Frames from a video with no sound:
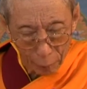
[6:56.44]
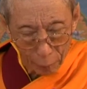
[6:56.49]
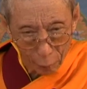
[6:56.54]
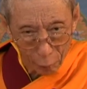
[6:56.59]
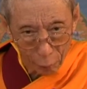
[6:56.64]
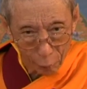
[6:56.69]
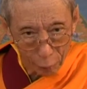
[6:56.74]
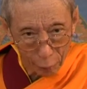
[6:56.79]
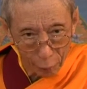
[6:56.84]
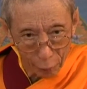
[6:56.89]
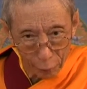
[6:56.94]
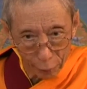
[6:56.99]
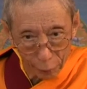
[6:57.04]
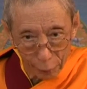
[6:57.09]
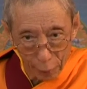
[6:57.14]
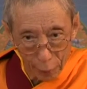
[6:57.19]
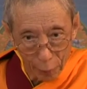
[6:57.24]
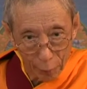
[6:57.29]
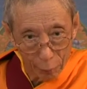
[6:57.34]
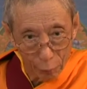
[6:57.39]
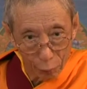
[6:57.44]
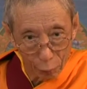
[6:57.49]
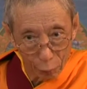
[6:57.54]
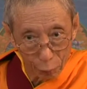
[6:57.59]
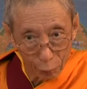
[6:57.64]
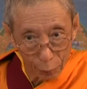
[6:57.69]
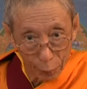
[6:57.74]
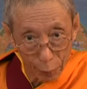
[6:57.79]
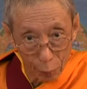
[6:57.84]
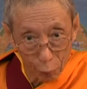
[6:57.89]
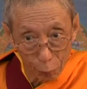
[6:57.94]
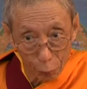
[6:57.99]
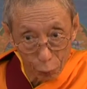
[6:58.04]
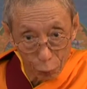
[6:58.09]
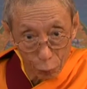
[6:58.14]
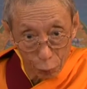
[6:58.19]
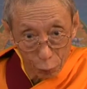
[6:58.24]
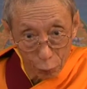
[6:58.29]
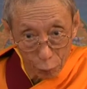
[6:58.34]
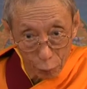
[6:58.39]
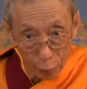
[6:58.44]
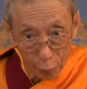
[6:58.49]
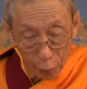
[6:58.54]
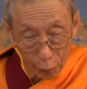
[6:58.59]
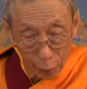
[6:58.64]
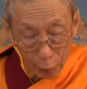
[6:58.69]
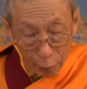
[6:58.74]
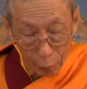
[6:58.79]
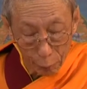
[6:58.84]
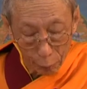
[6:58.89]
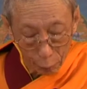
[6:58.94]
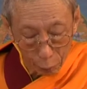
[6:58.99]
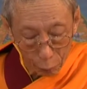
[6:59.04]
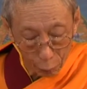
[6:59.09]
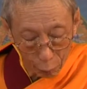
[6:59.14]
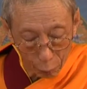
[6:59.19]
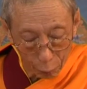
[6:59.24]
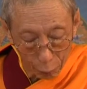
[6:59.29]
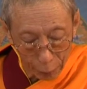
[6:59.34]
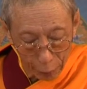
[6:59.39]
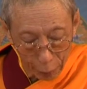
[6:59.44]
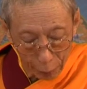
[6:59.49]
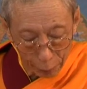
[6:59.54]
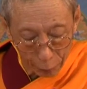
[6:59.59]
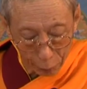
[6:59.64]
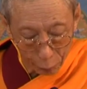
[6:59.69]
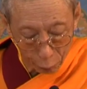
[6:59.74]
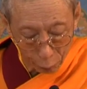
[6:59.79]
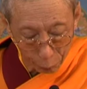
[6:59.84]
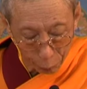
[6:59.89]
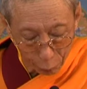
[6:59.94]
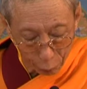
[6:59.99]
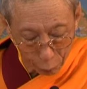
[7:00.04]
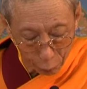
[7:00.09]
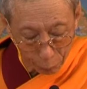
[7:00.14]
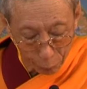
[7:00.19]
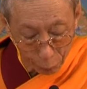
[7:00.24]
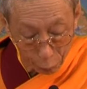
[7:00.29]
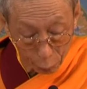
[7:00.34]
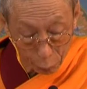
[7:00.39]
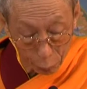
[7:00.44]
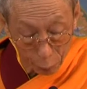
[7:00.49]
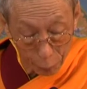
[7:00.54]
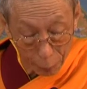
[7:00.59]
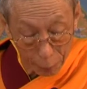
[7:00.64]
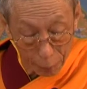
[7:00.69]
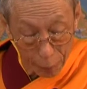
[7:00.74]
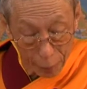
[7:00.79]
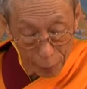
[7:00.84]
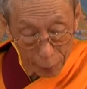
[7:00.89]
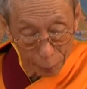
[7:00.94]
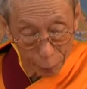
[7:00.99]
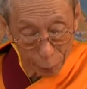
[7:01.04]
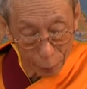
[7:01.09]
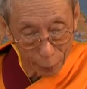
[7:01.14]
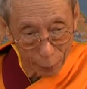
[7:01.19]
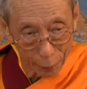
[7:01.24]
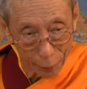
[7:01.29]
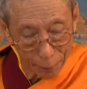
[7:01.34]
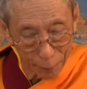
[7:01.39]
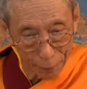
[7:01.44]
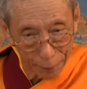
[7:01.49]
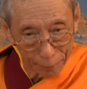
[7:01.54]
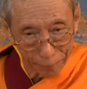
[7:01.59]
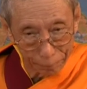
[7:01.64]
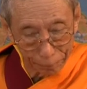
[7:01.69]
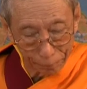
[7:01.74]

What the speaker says: All this because we have opportunity, because we have this opportunity because we made Buddha Dharma.